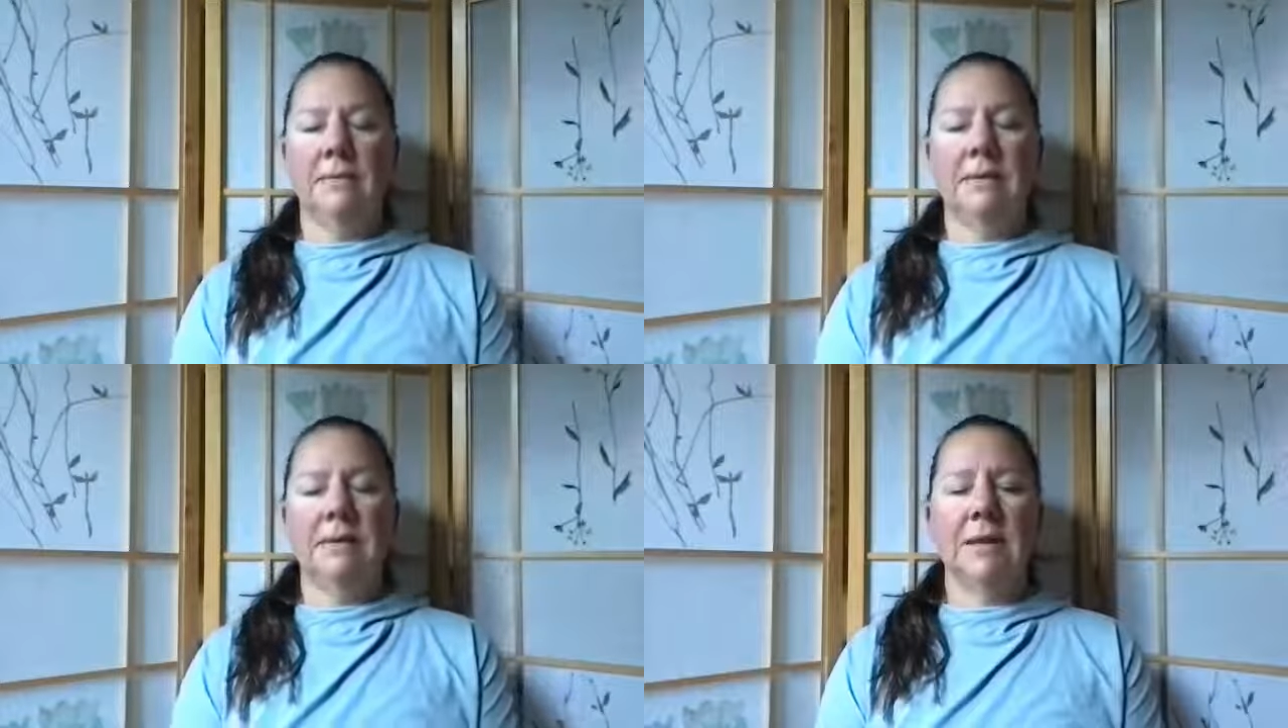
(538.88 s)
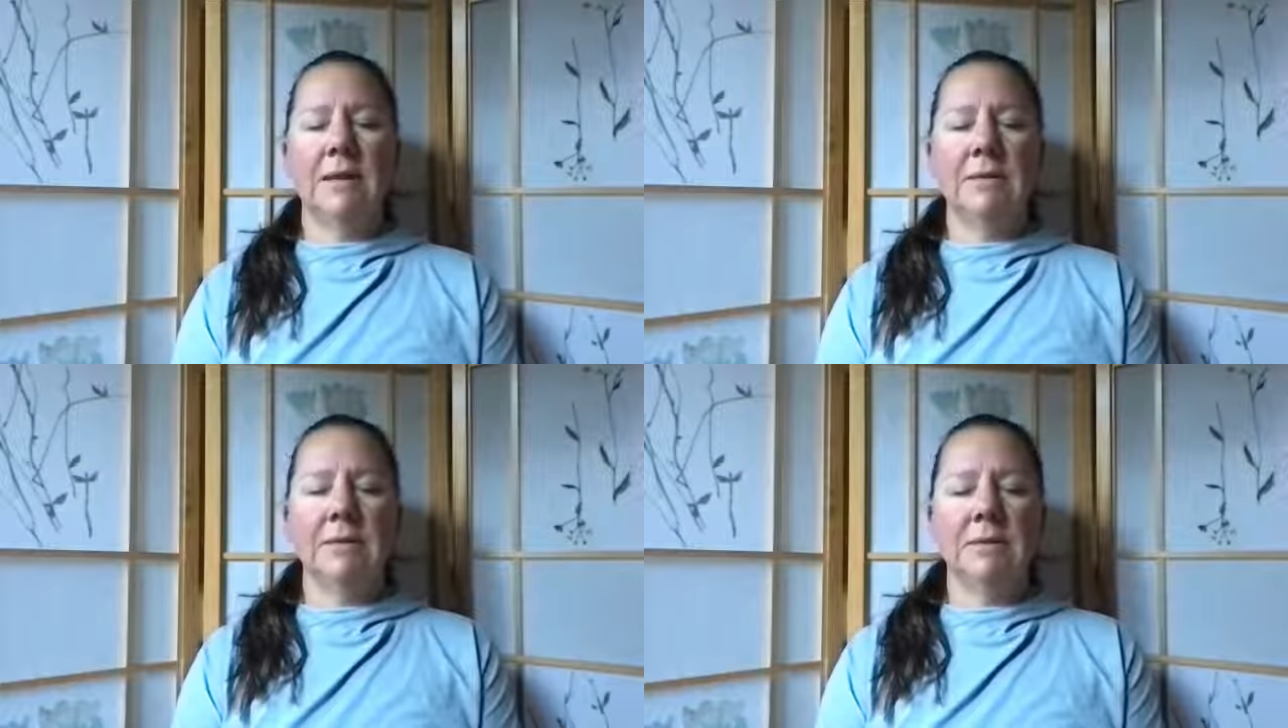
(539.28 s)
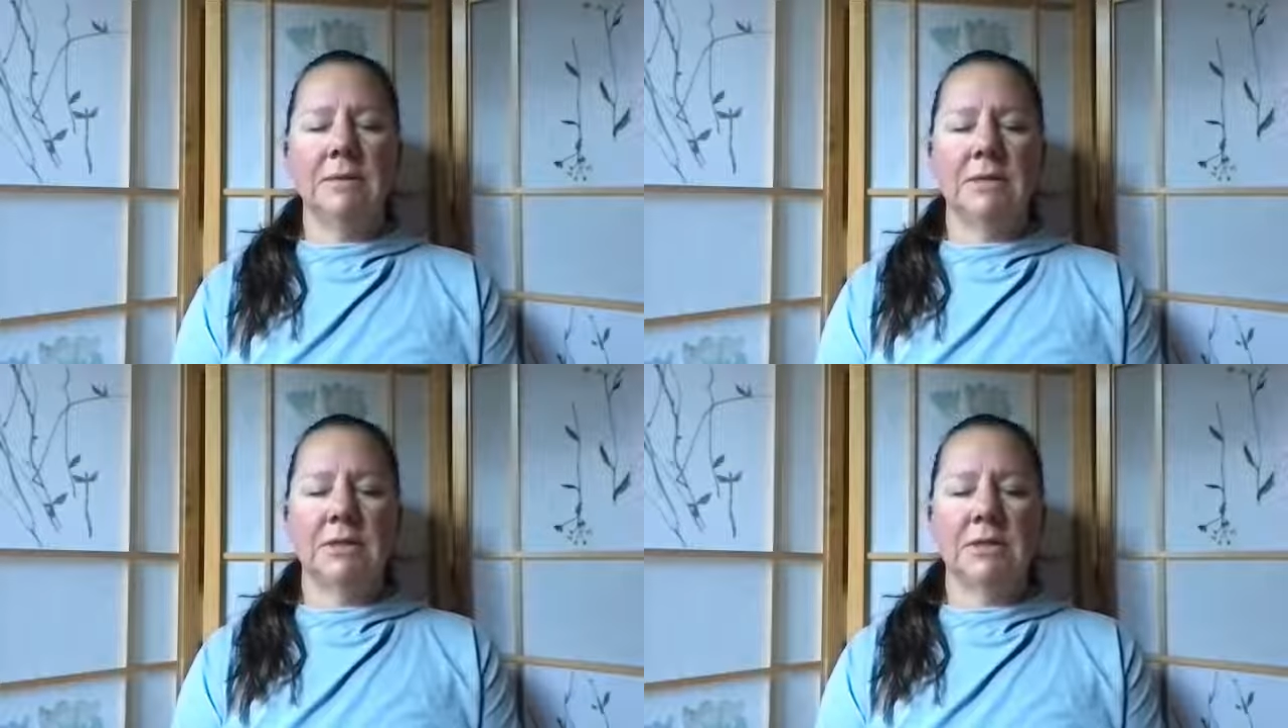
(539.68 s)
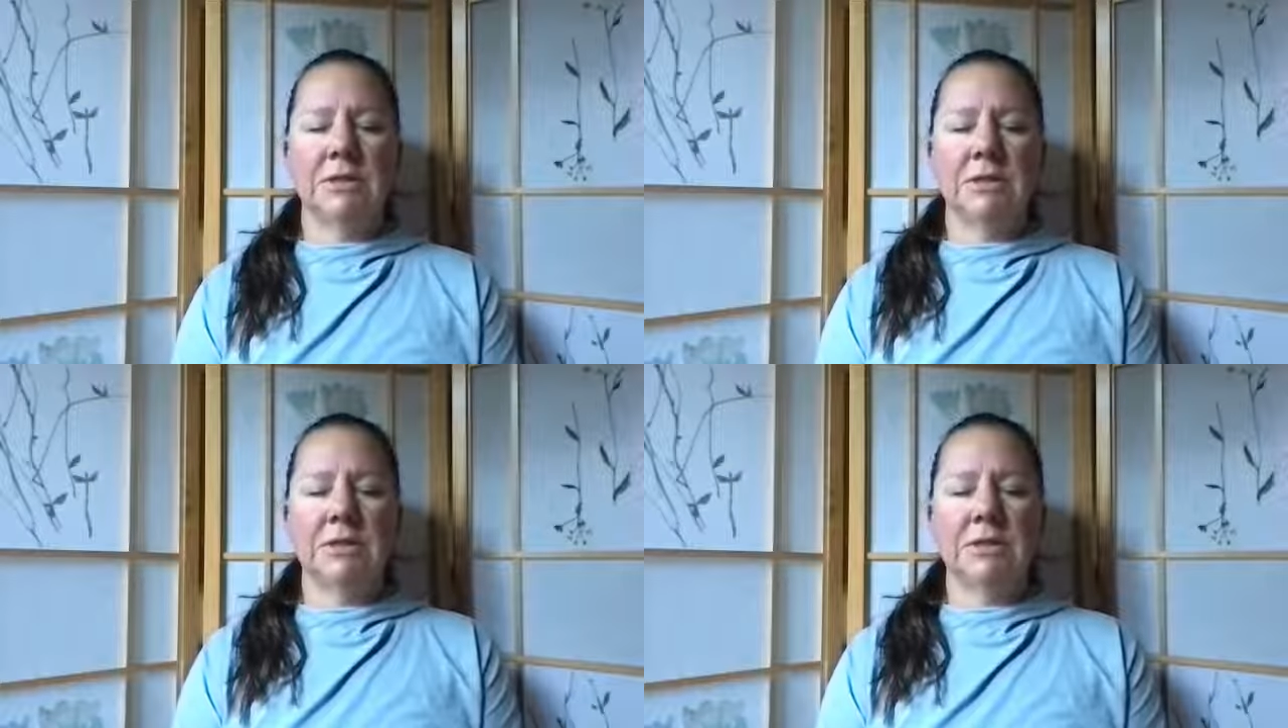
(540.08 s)
And then allowing your
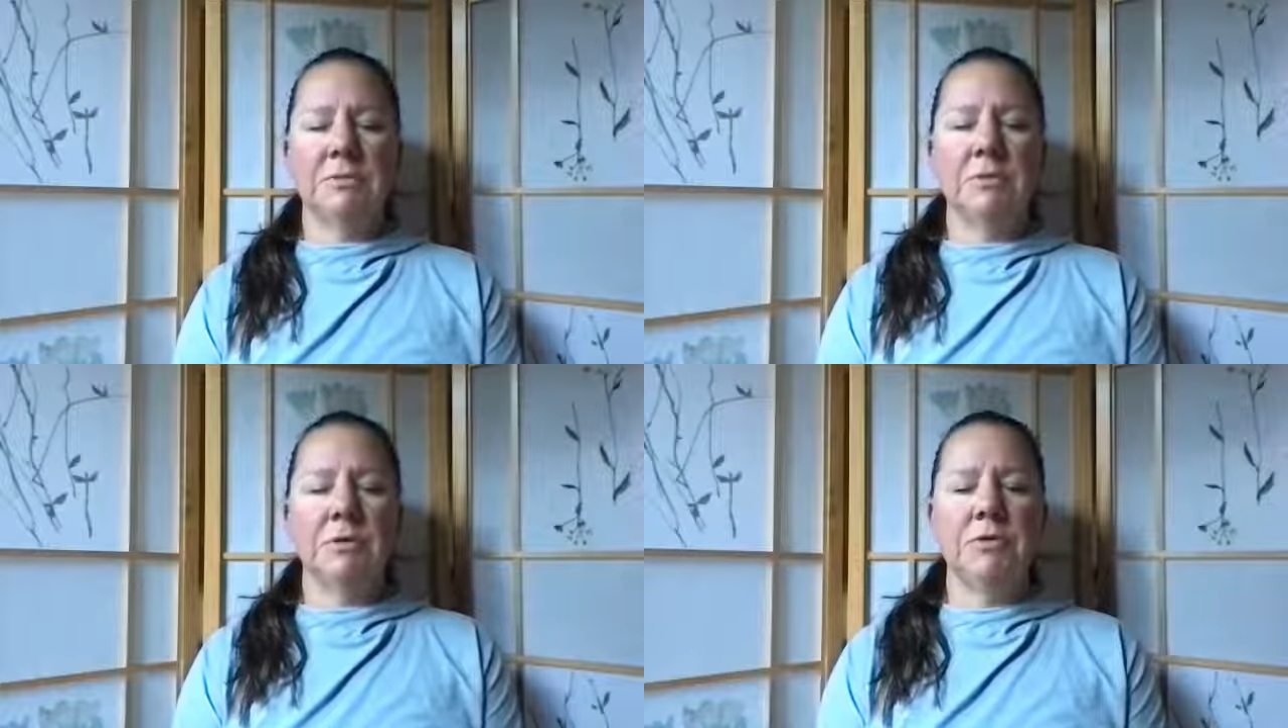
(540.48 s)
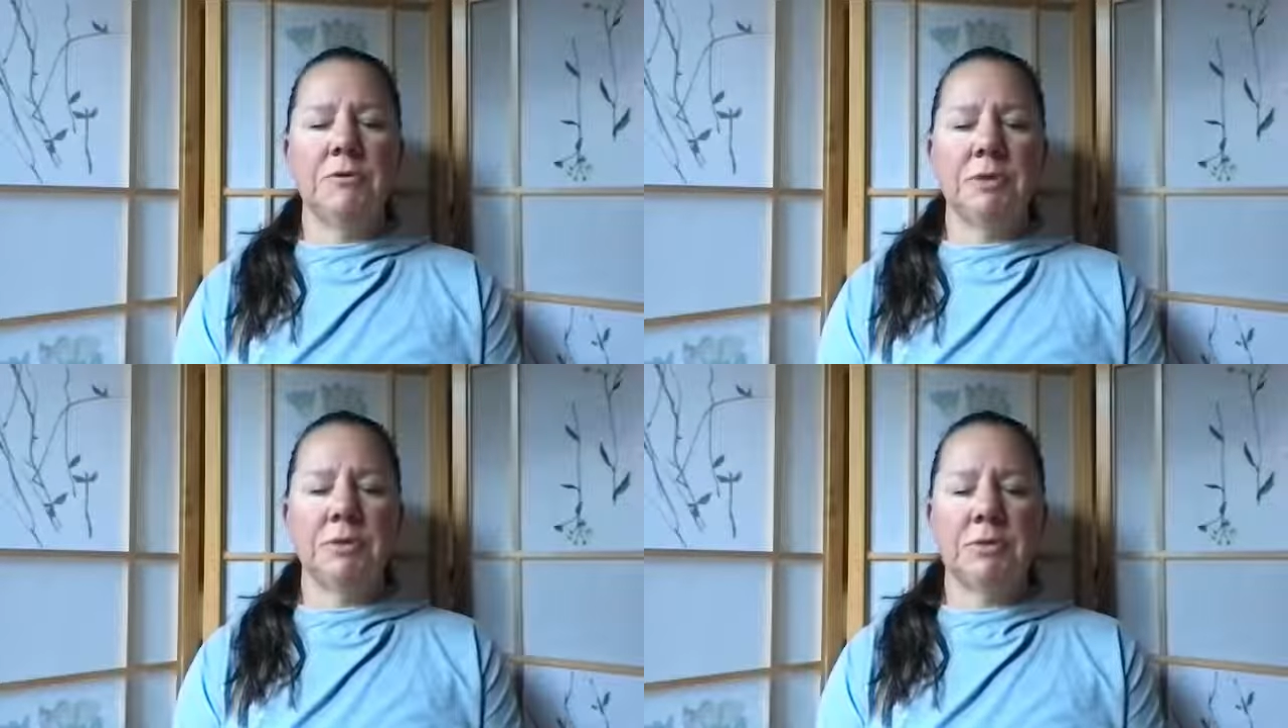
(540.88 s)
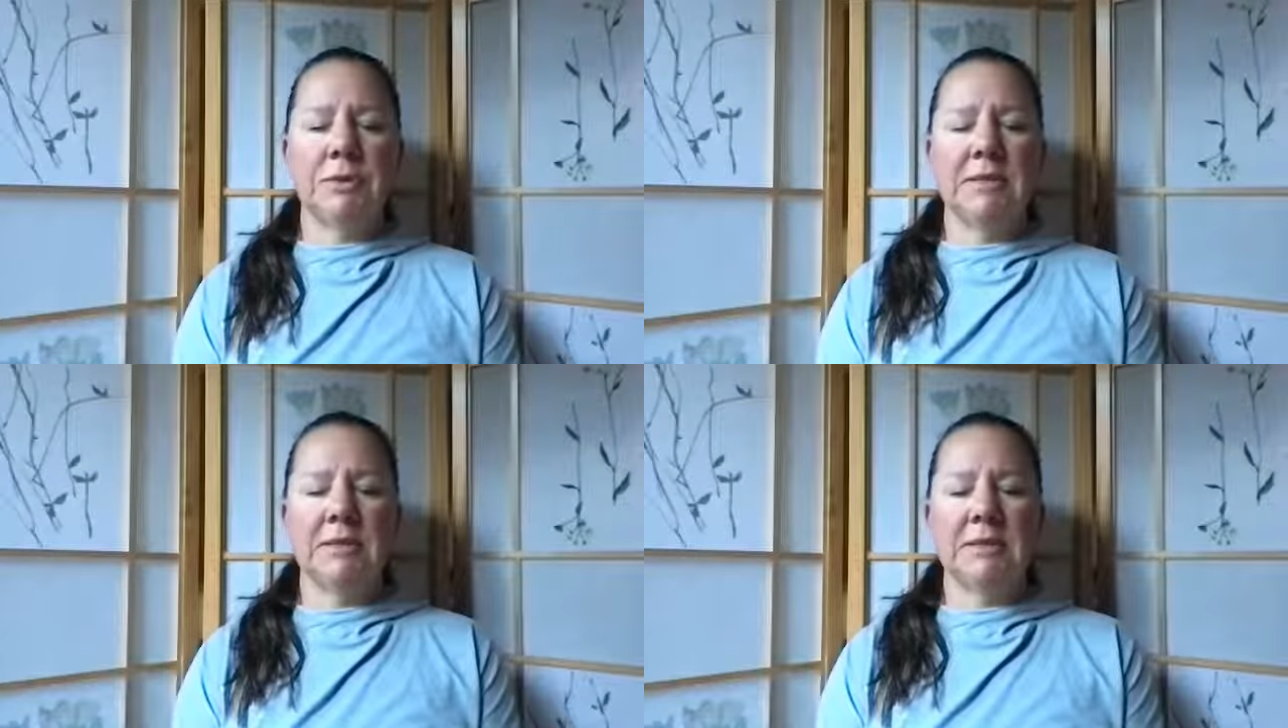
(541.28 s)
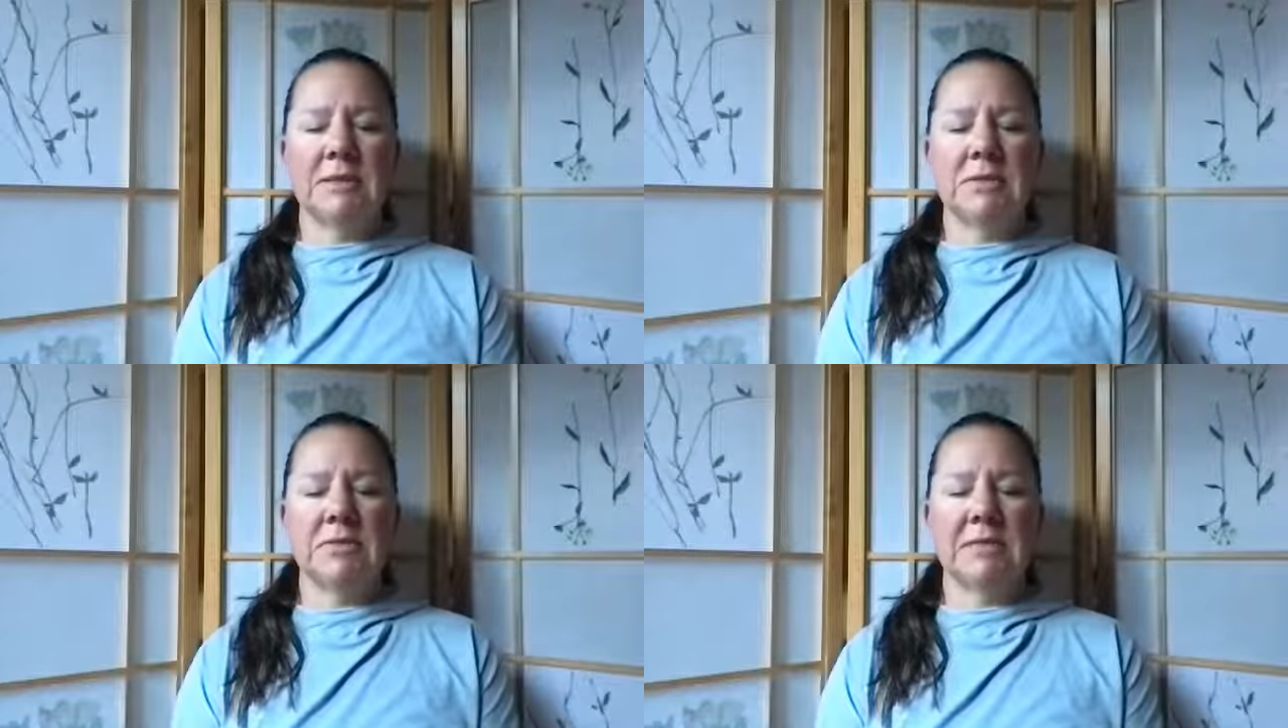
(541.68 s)
attention to move between
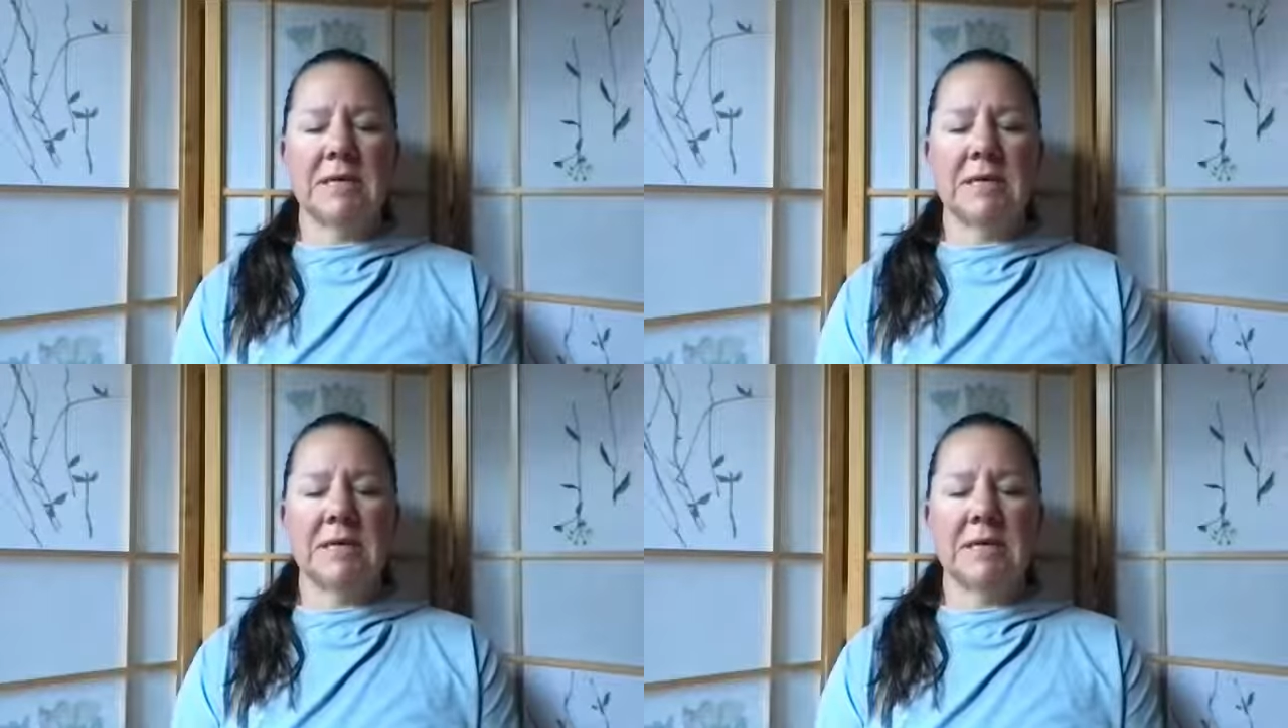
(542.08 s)
these two